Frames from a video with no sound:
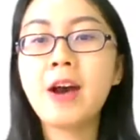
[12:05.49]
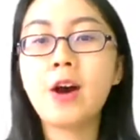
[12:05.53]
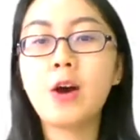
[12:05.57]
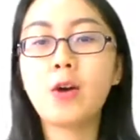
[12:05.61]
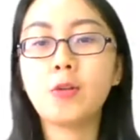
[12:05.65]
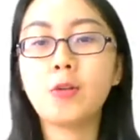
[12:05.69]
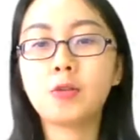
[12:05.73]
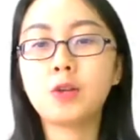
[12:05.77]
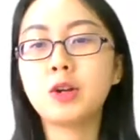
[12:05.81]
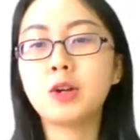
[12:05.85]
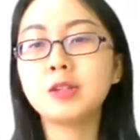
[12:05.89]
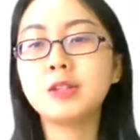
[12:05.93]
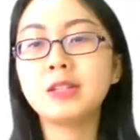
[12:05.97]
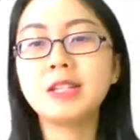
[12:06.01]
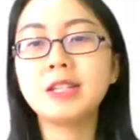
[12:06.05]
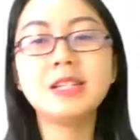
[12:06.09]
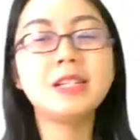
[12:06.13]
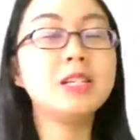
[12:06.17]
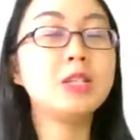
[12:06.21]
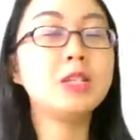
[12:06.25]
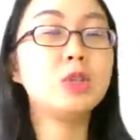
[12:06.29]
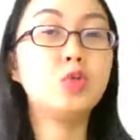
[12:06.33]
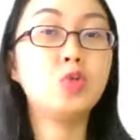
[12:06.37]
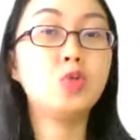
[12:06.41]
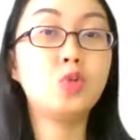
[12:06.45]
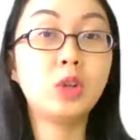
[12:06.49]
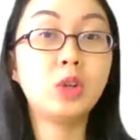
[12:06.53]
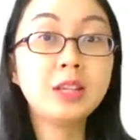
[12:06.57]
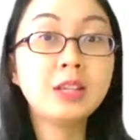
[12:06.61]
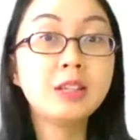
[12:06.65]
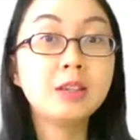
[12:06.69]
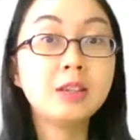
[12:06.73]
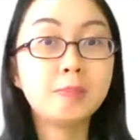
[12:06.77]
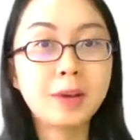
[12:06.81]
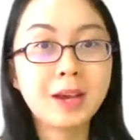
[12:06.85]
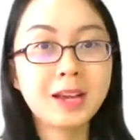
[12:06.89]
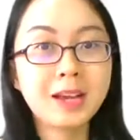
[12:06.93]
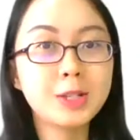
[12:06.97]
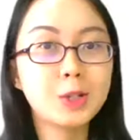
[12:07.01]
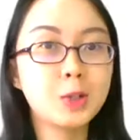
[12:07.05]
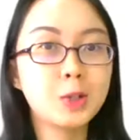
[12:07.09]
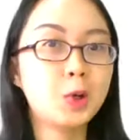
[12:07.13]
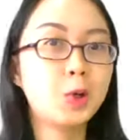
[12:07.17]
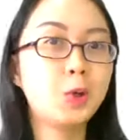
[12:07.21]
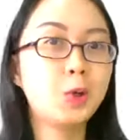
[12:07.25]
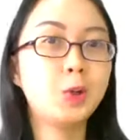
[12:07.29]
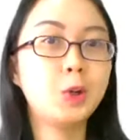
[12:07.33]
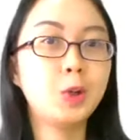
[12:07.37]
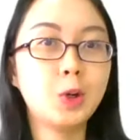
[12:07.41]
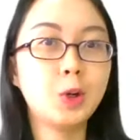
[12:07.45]
Of course, this is really depends
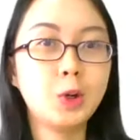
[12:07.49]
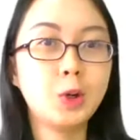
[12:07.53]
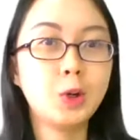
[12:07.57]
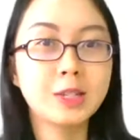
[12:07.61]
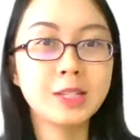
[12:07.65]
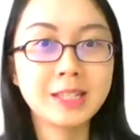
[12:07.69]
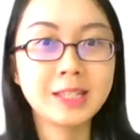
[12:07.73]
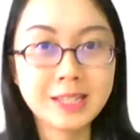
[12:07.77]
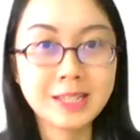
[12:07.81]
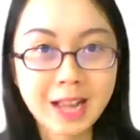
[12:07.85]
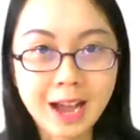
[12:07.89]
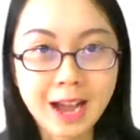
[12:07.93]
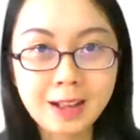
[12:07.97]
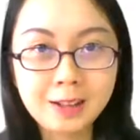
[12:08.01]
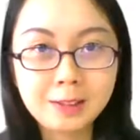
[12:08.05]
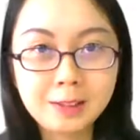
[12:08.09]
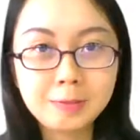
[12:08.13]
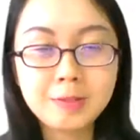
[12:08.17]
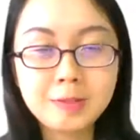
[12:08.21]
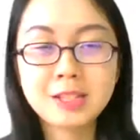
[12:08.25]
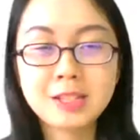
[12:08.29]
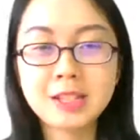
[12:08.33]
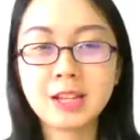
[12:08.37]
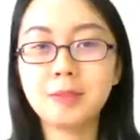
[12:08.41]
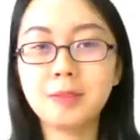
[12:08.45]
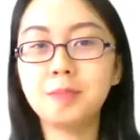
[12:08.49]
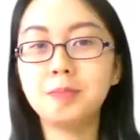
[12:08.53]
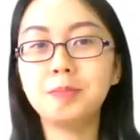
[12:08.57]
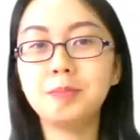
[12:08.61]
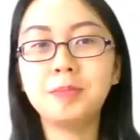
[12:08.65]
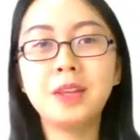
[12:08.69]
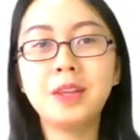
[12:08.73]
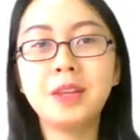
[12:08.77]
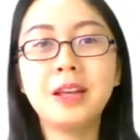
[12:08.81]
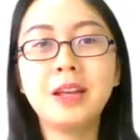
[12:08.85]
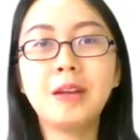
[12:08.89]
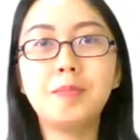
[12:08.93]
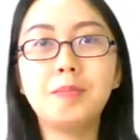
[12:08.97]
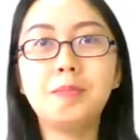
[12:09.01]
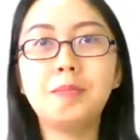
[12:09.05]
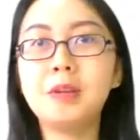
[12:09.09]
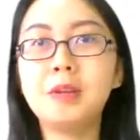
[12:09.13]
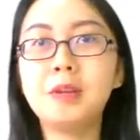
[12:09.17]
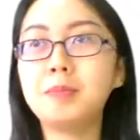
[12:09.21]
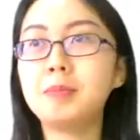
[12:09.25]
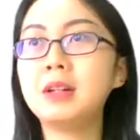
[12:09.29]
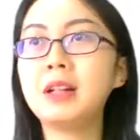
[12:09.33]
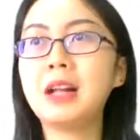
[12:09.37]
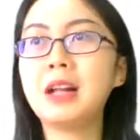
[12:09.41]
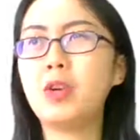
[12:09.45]
on your style. Some
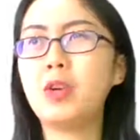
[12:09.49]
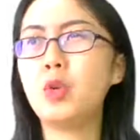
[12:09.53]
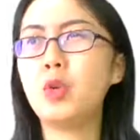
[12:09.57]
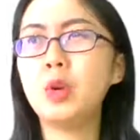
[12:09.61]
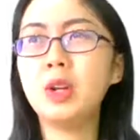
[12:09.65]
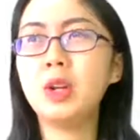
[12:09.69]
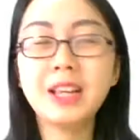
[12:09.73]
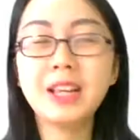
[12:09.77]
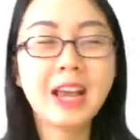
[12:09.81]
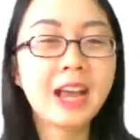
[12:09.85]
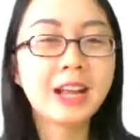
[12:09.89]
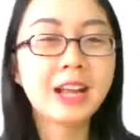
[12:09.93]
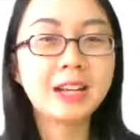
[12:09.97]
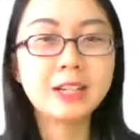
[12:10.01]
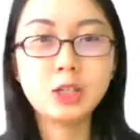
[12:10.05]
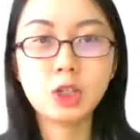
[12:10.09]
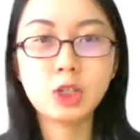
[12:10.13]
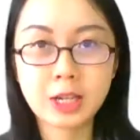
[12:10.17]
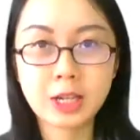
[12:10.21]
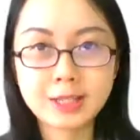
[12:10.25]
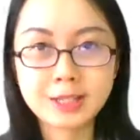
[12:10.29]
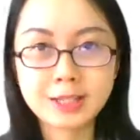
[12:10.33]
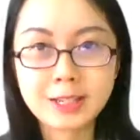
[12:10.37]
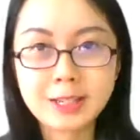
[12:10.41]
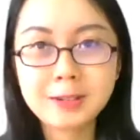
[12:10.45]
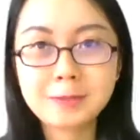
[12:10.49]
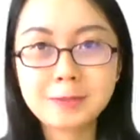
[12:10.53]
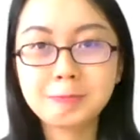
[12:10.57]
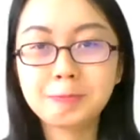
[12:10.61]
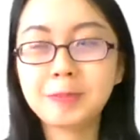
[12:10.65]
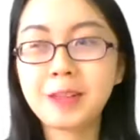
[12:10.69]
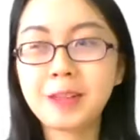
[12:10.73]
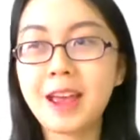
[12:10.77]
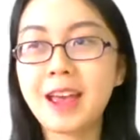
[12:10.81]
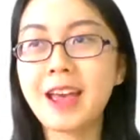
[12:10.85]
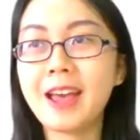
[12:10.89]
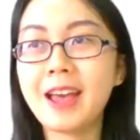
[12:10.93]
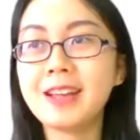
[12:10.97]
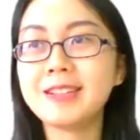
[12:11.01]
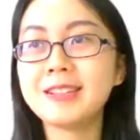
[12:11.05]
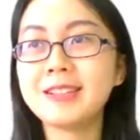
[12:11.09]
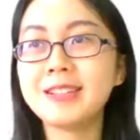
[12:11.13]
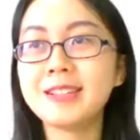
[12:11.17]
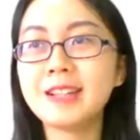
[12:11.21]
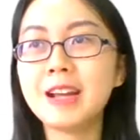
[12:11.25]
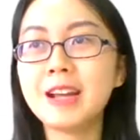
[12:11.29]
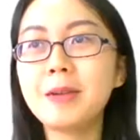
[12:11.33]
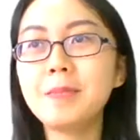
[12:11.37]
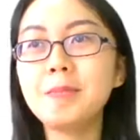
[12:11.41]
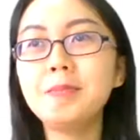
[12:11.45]
people are really energetic and
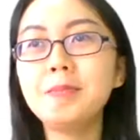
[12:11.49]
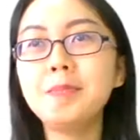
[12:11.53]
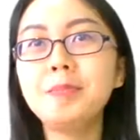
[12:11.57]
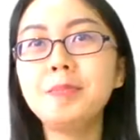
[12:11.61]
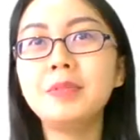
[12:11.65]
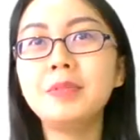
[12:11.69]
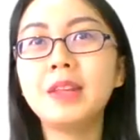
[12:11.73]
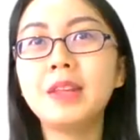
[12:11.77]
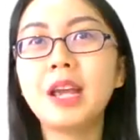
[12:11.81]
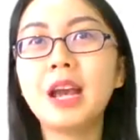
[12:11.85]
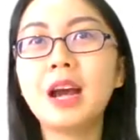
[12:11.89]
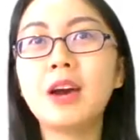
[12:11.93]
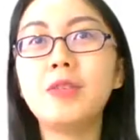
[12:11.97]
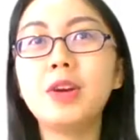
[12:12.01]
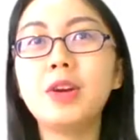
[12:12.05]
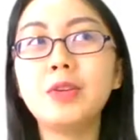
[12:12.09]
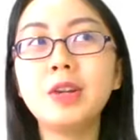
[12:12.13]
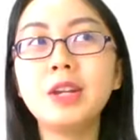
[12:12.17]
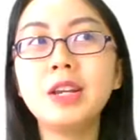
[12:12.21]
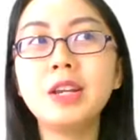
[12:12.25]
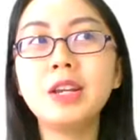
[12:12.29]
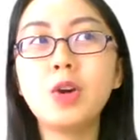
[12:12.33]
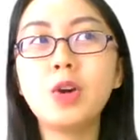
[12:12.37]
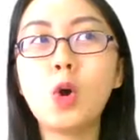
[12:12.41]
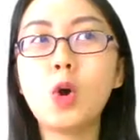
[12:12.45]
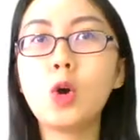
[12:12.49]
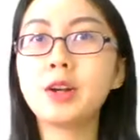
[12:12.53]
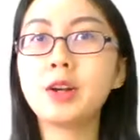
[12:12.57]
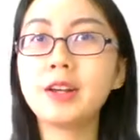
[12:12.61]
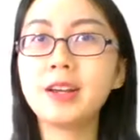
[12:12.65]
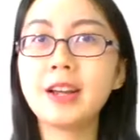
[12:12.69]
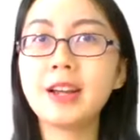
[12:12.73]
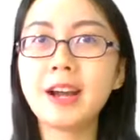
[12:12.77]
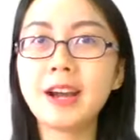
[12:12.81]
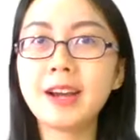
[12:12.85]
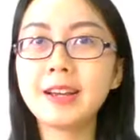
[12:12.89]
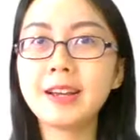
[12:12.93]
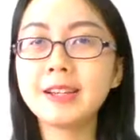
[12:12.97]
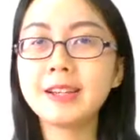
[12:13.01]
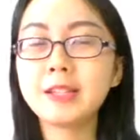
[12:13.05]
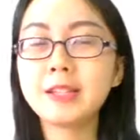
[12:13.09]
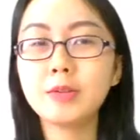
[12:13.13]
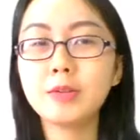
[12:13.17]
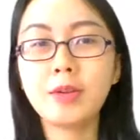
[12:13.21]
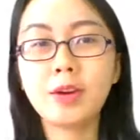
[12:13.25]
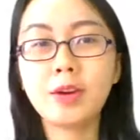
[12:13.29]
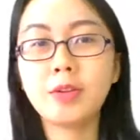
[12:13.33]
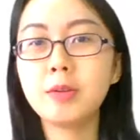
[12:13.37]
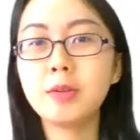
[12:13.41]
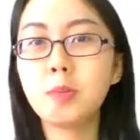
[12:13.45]
some, they are very organized,
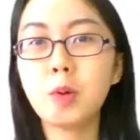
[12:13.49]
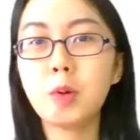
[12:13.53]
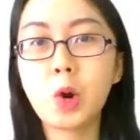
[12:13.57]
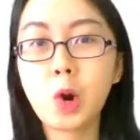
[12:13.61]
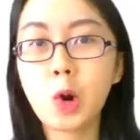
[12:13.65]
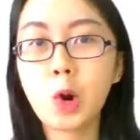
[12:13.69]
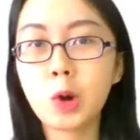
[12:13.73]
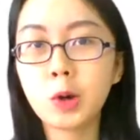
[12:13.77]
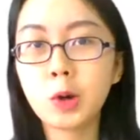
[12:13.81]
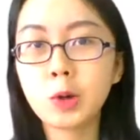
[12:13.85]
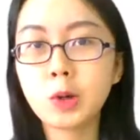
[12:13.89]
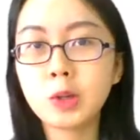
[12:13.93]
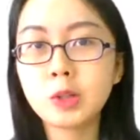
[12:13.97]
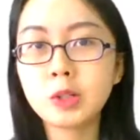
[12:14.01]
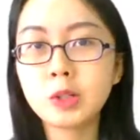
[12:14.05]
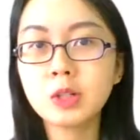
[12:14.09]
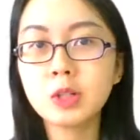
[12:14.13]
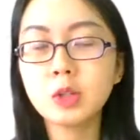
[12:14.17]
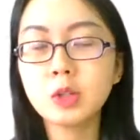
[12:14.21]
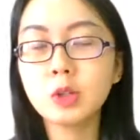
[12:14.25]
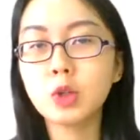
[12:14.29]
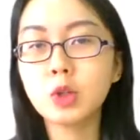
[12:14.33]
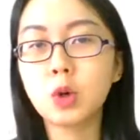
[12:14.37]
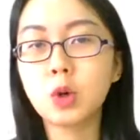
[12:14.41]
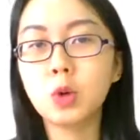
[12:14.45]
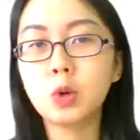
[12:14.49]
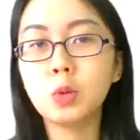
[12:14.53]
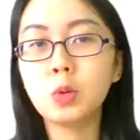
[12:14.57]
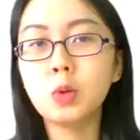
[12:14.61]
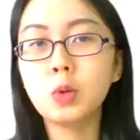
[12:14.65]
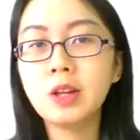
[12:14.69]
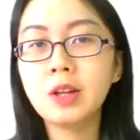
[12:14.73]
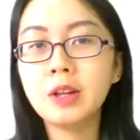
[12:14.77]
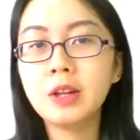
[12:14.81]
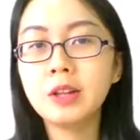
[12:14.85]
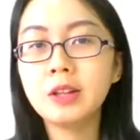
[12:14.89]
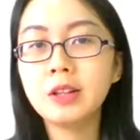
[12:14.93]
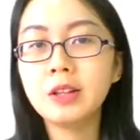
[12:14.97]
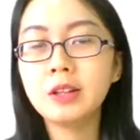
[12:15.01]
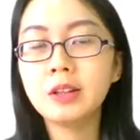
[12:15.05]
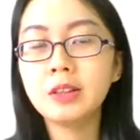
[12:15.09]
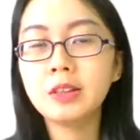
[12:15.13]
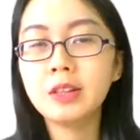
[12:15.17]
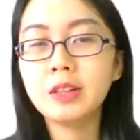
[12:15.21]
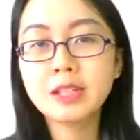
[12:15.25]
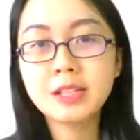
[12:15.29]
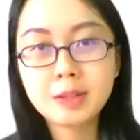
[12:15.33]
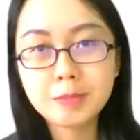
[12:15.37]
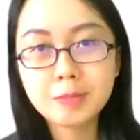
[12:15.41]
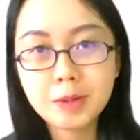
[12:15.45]
very poised. So
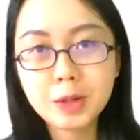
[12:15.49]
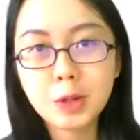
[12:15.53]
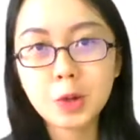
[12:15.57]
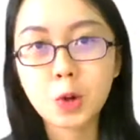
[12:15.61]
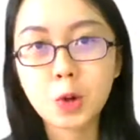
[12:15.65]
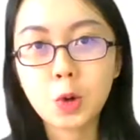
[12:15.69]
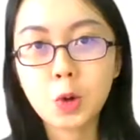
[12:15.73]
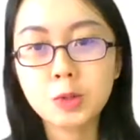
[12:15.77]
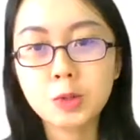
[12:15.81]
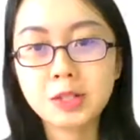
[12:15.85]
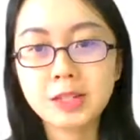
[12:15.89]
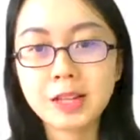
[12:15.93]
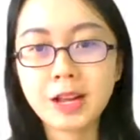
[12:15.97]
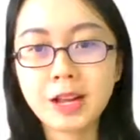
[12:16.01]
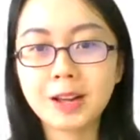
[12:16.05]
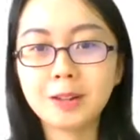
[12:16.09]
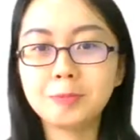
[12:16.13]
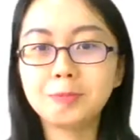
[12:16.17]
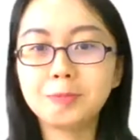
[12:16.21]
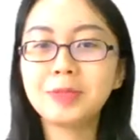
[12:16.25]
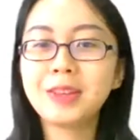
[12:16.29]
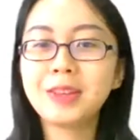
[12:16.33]
determine your own style.